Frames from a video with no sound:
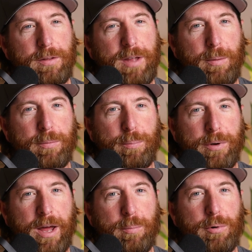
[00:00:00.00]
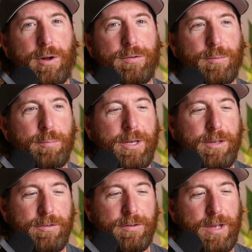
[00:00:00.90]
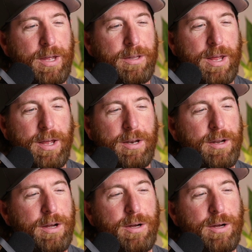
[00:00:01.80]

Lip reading: that kind of brought some peace, and then